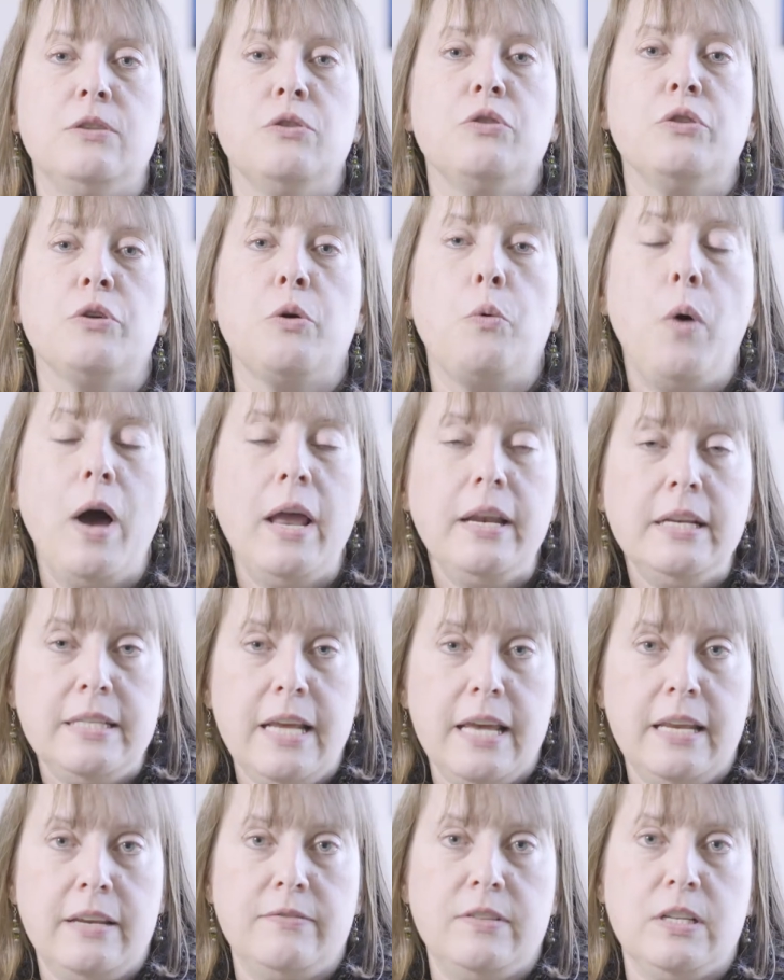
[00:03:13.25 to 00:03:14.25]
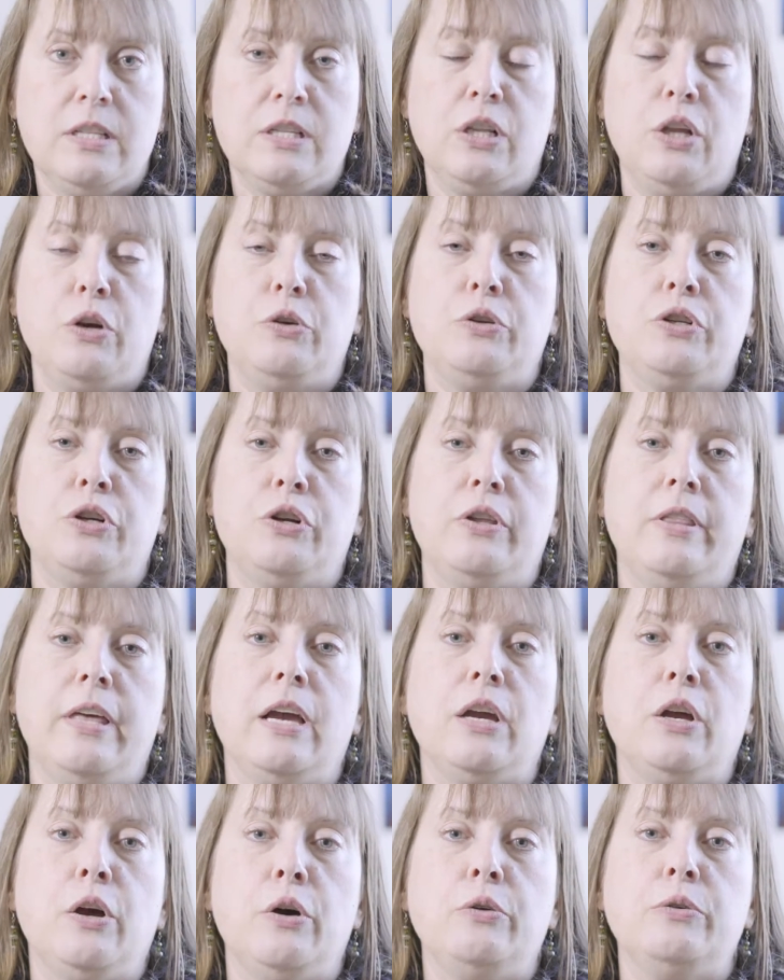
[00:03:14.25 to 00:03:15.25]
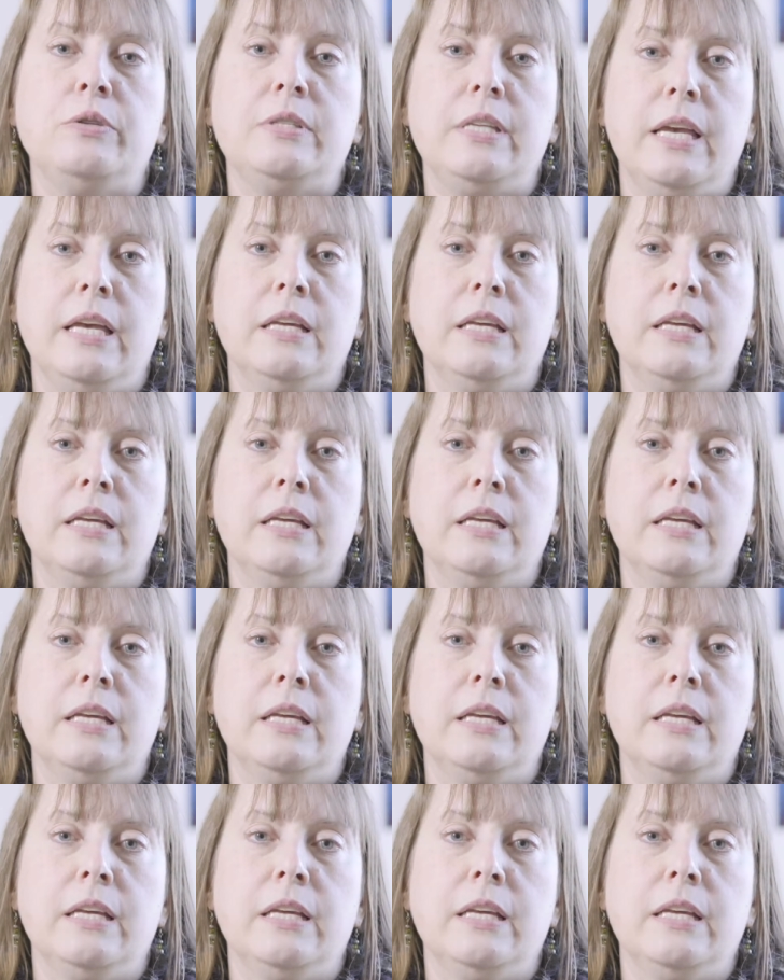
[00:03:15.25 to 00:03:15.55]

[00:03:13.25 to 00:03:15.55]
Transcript: the quantitative disclosure that goes